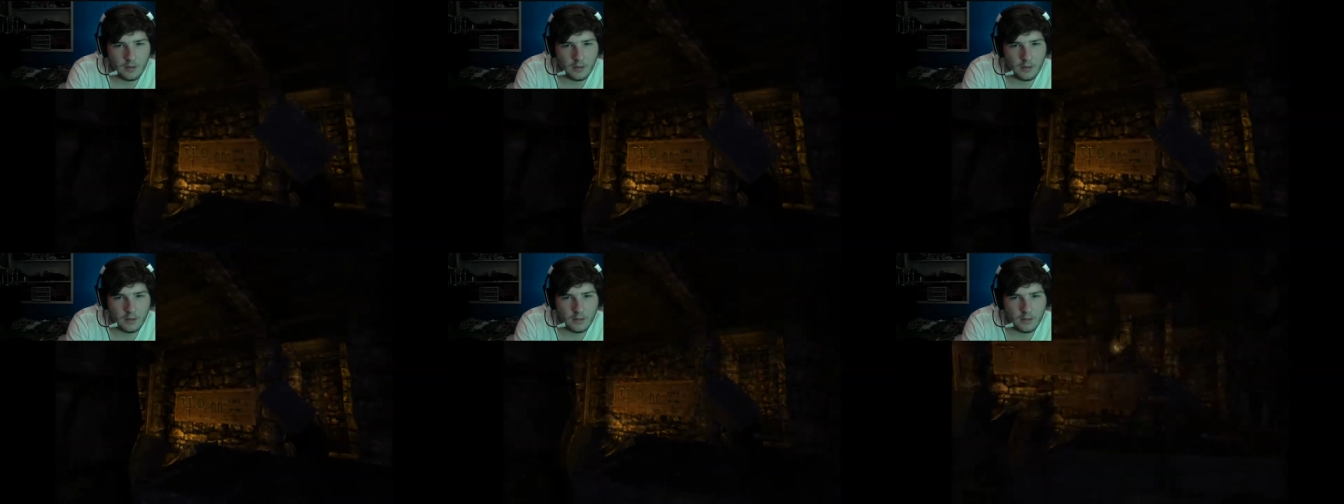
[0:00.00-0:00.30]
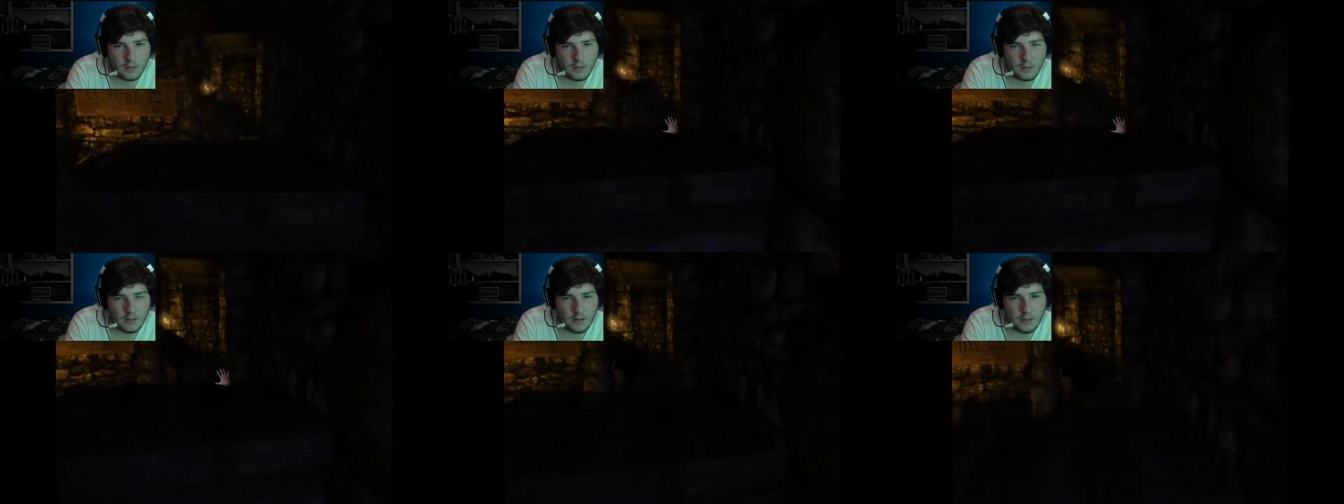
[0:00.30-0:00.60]
Yeah,
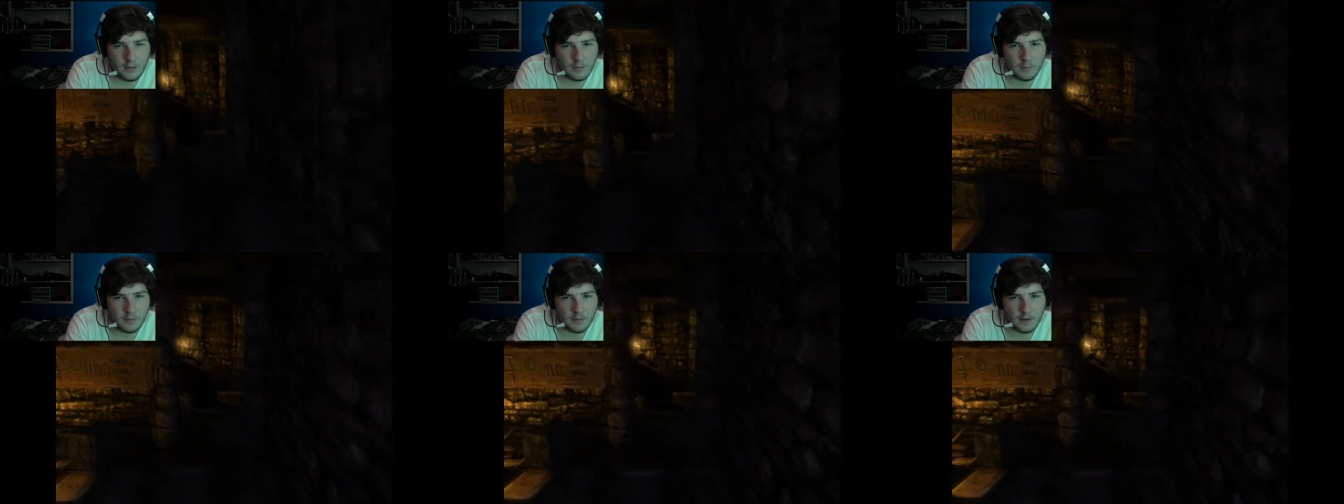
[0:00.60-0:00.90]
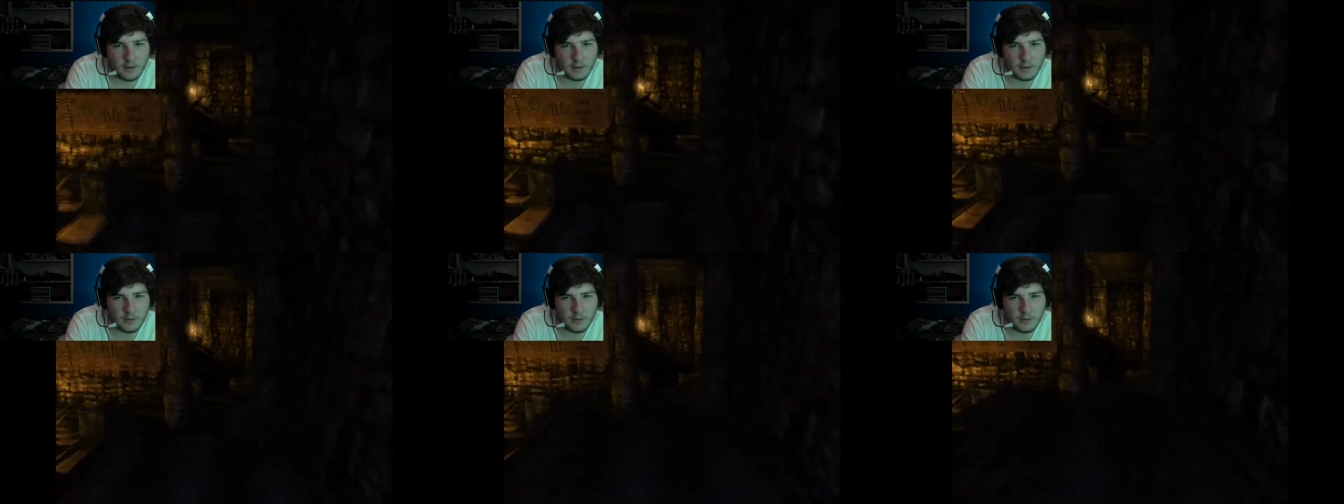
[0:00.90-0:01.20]
but I
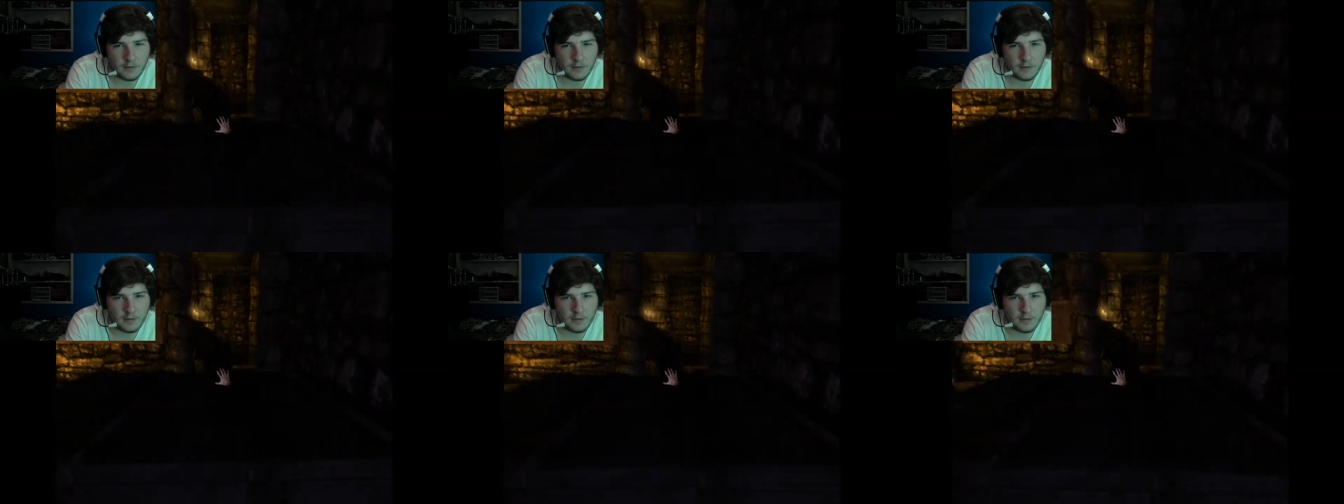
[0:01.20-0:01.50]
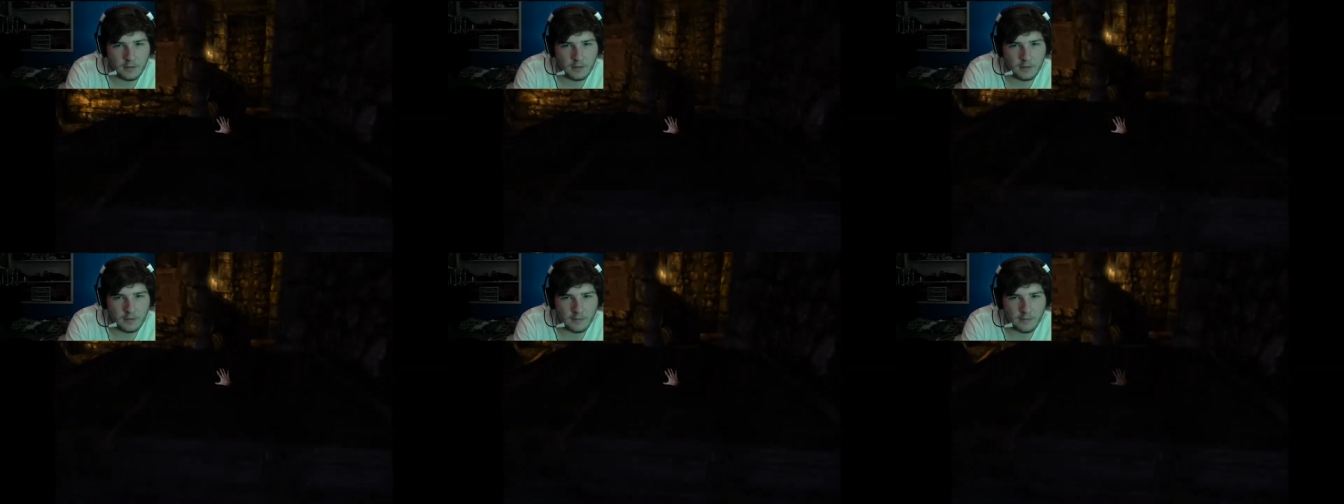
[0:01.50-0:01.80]
didn't think that
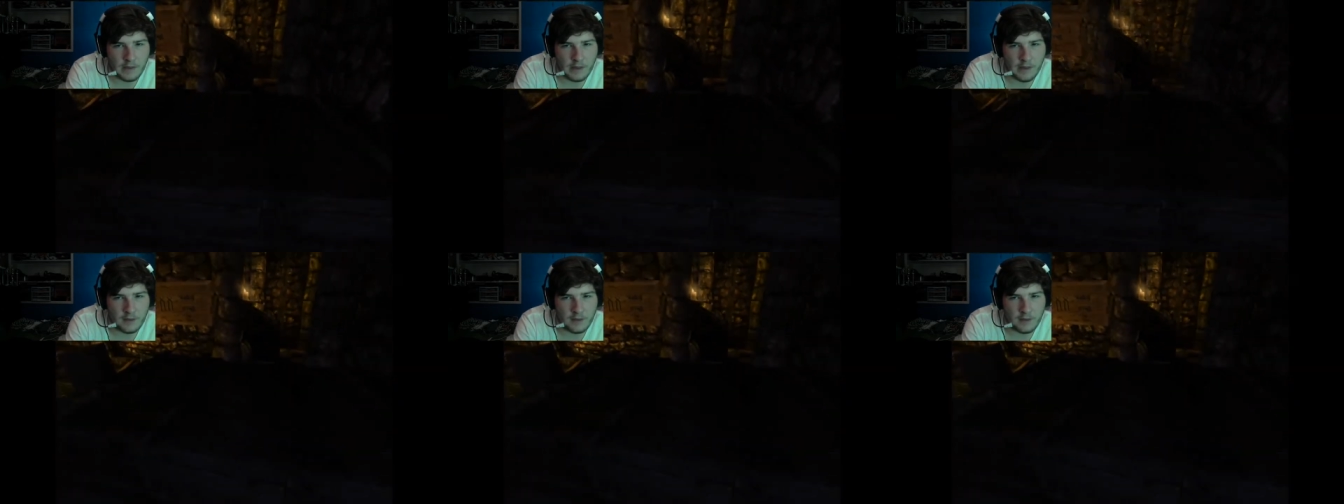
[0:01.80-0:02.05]
saved.